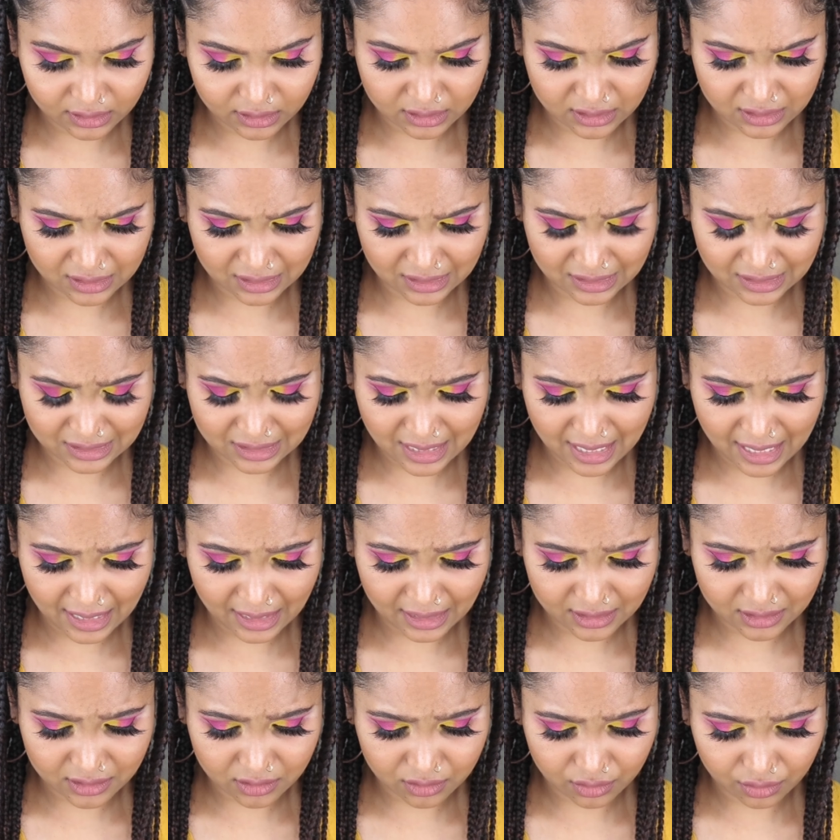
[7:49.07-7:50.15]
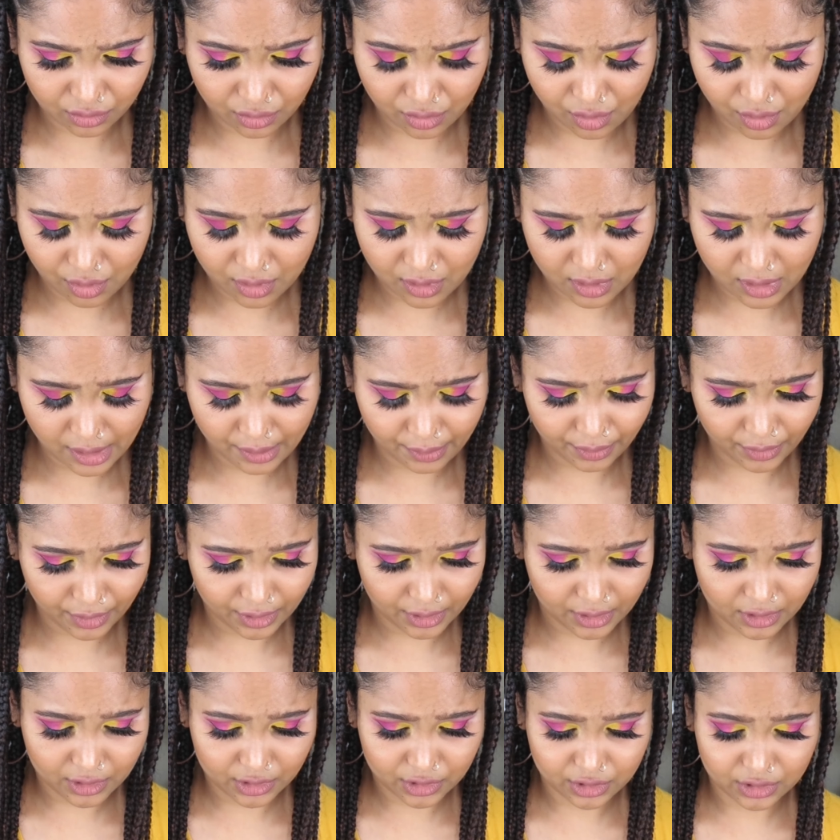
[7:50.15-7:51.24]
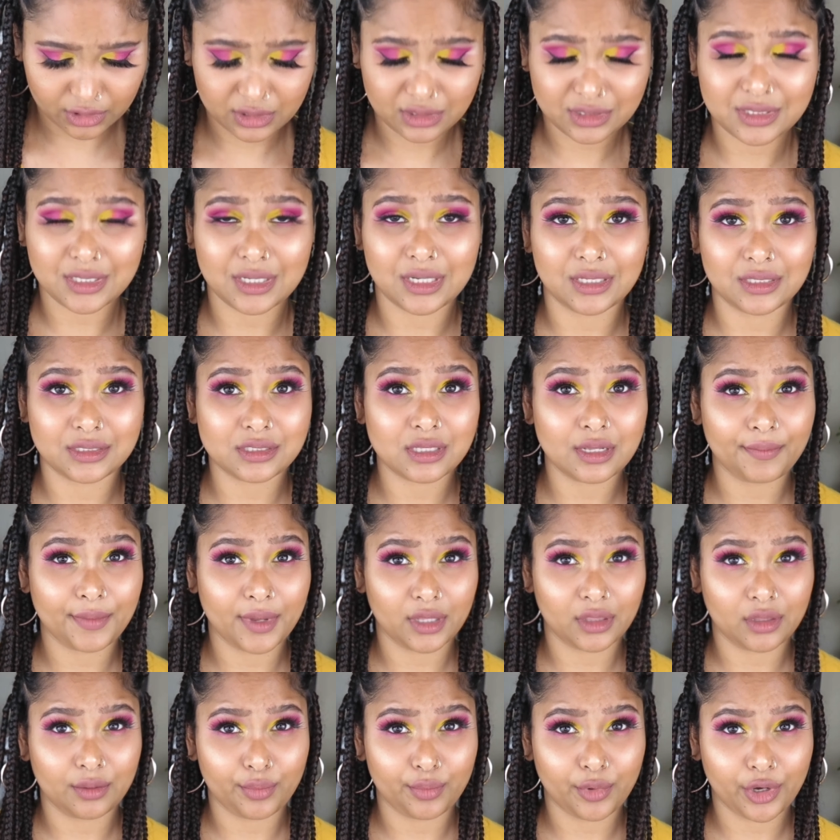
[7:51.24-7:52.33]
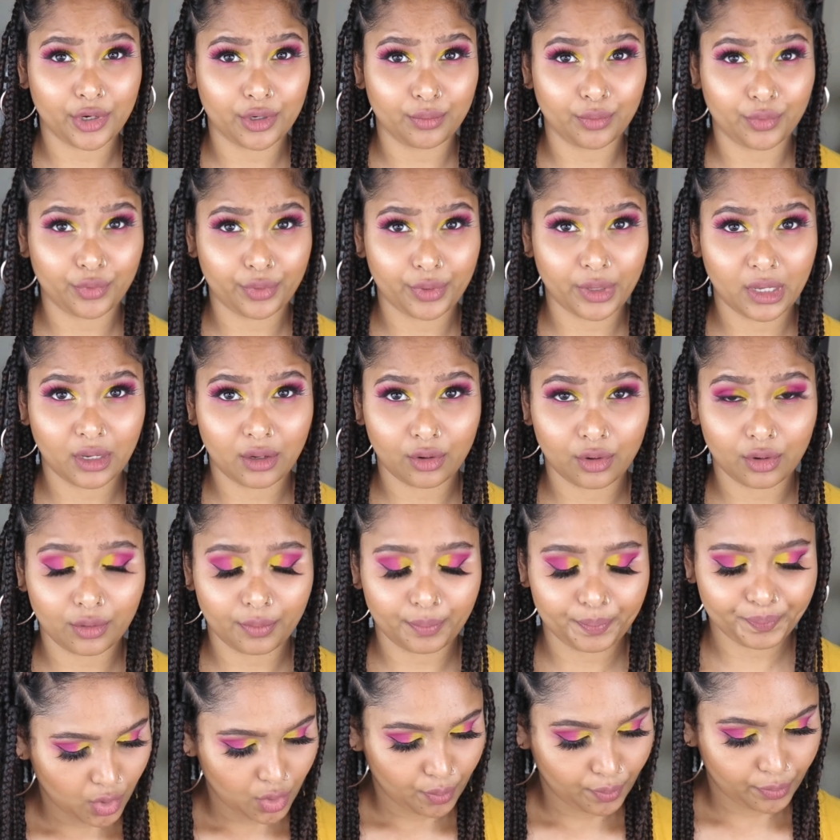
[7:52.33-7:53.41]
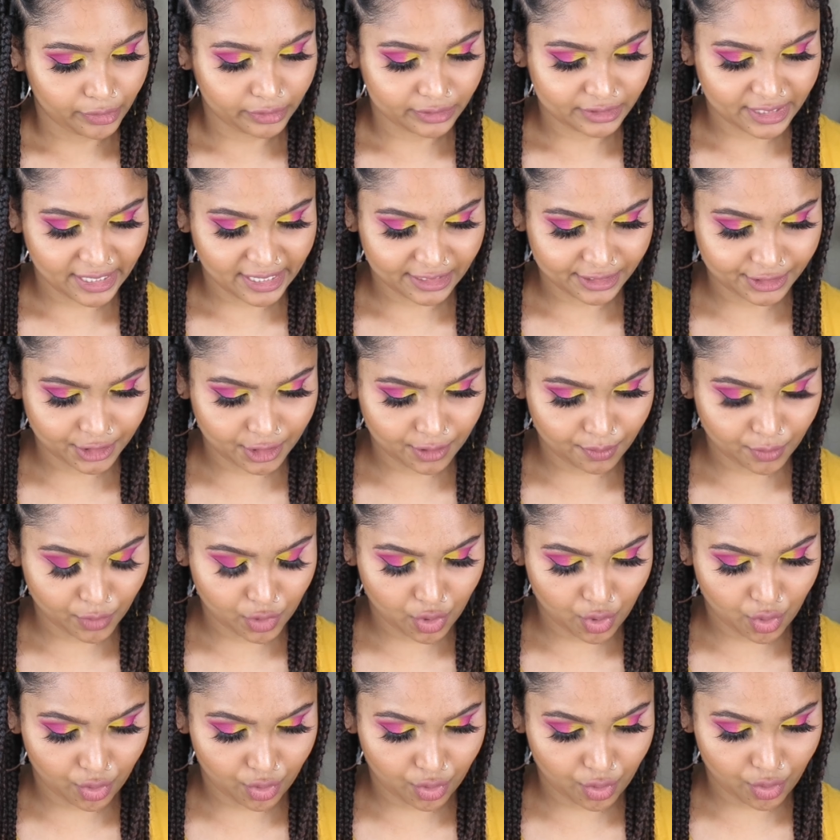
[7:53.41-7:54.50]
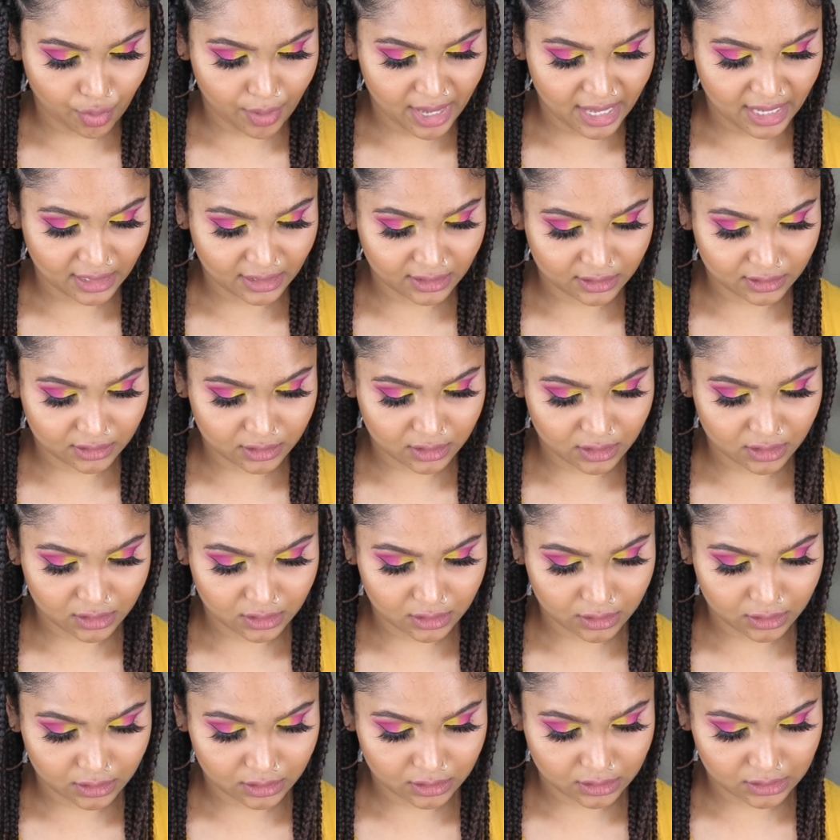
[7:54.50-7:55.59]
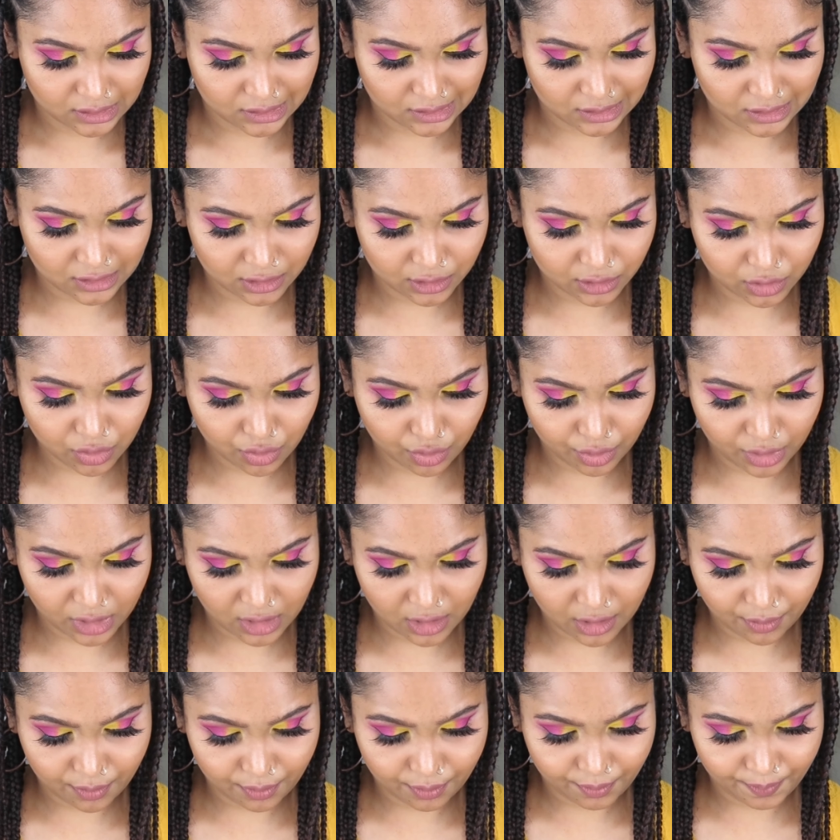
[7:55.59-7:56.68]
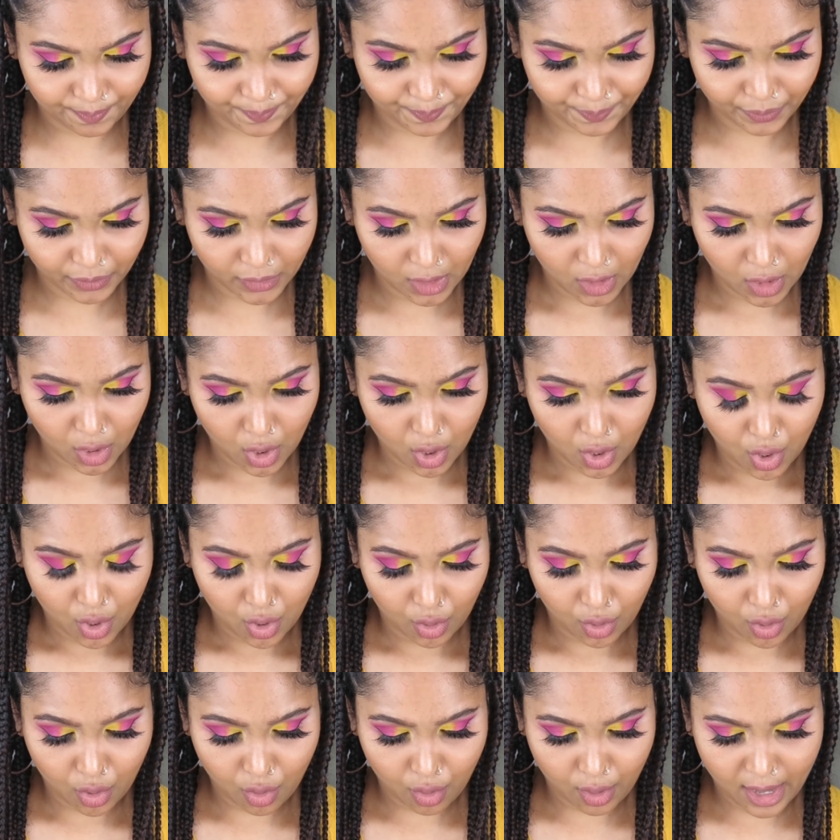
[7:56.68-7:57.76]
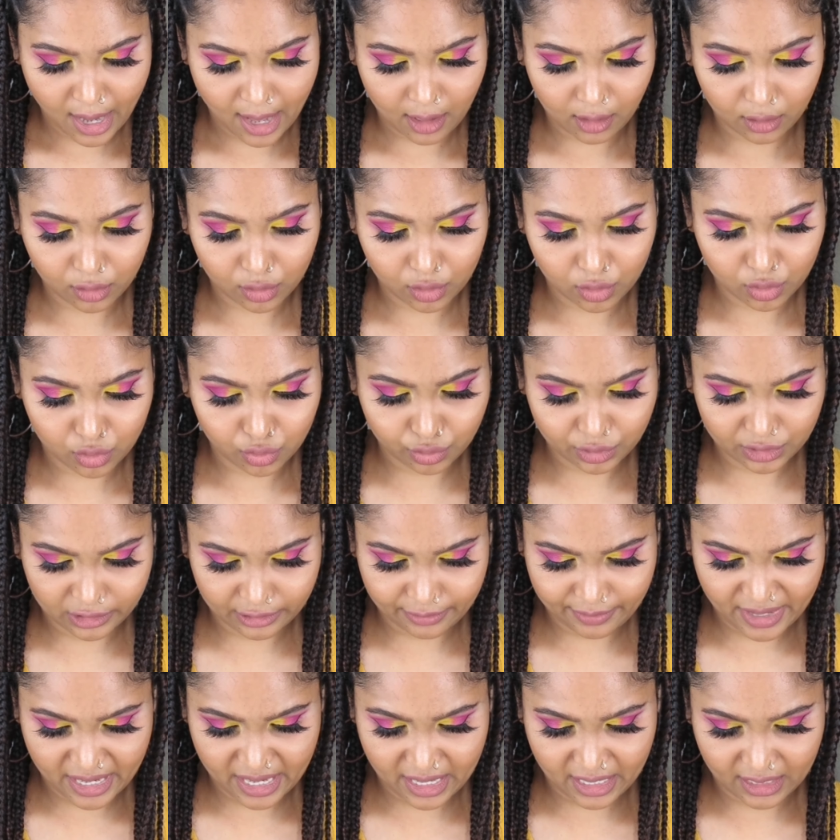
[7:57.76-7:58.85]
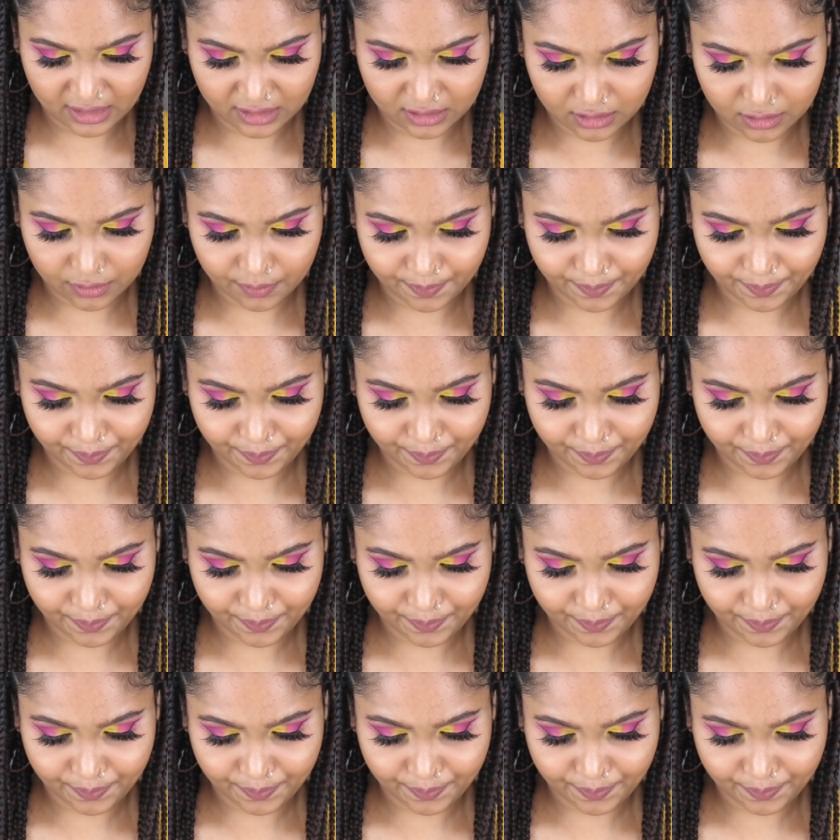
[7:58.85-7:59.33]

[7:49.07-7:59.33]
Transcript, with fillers: acetate. Ooh, I'm gonna just list them at the bottom, okay girl? Potassium cocoate, disodium, cocal glutamate,